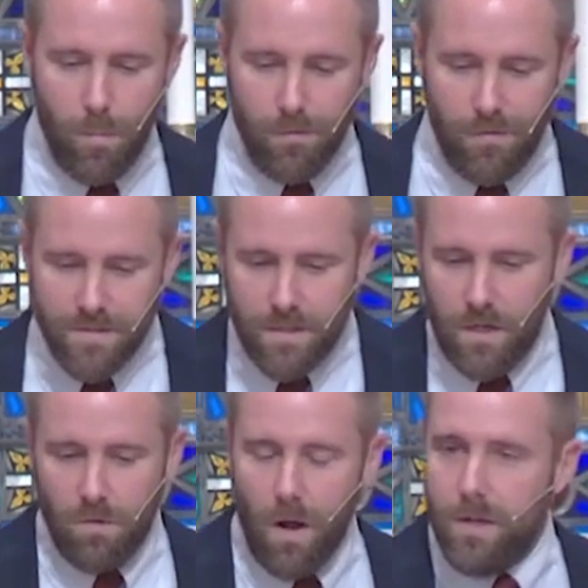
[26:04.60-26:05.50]
while
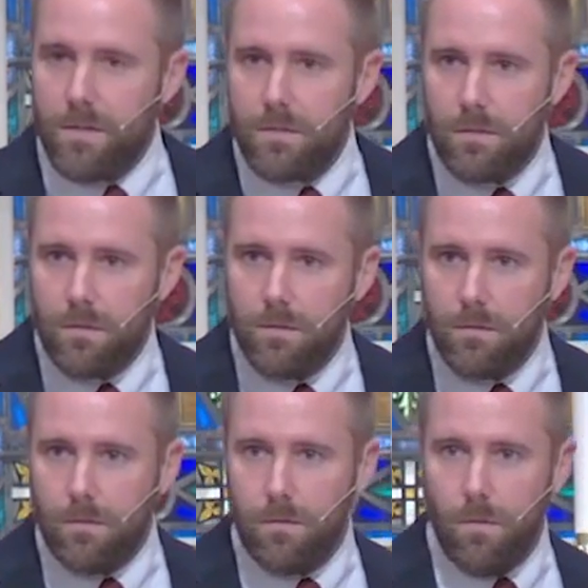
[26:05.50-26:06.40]
professing Christ,
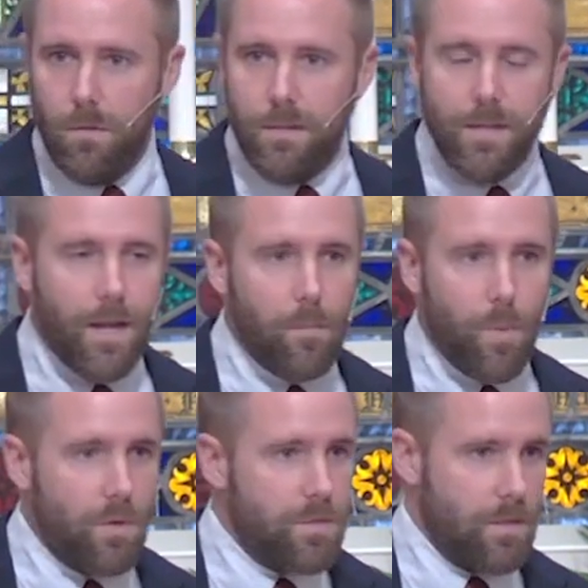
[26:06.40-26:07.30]
or they
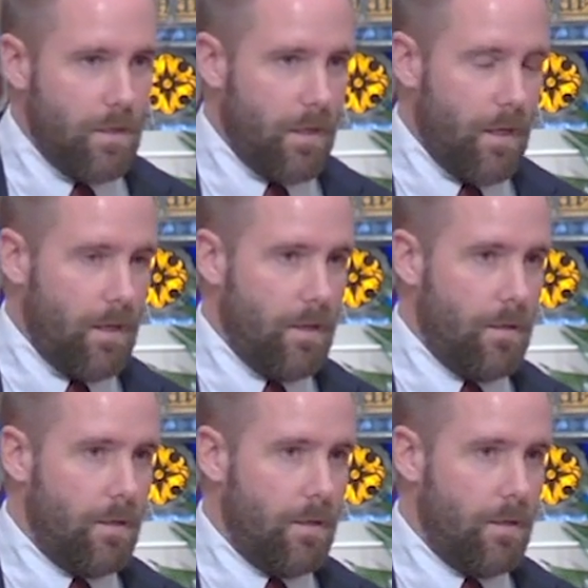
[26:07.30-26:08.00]
take it personally.